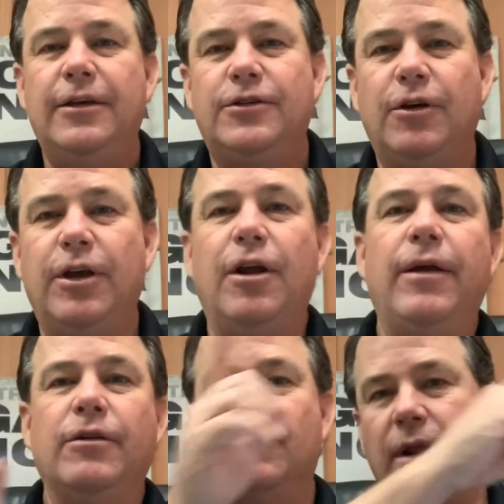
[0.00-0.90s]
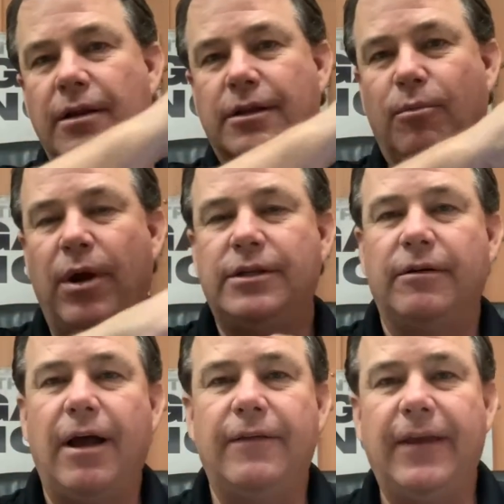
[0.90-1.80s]
So, you know, he was running his
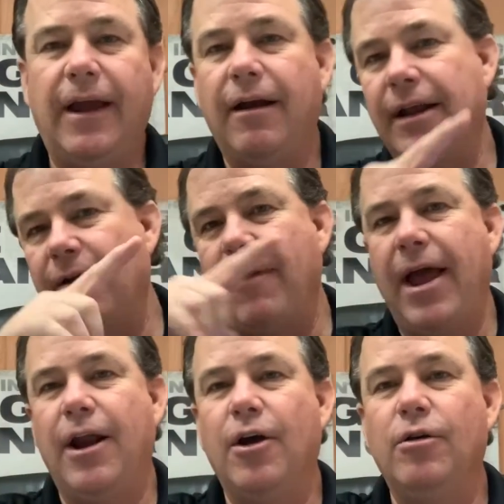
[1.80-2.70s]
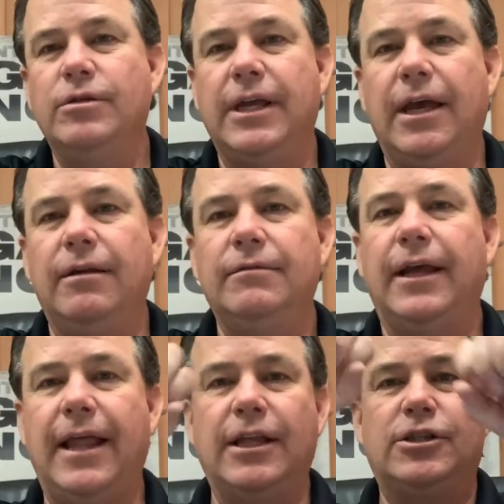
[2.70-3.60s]
compressor out there and then ran a hose in
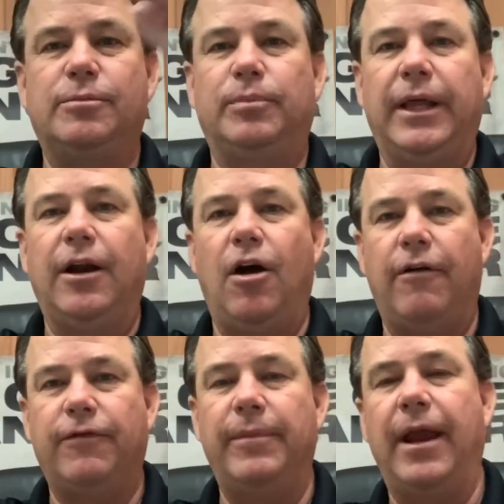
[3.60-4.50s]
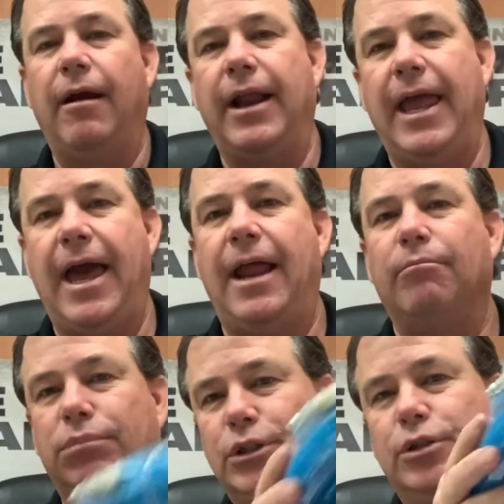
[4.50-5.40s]
and then split it off from there. And he had
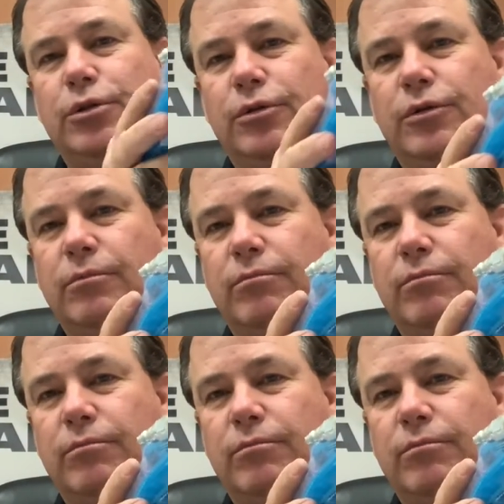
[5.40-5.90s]
blue,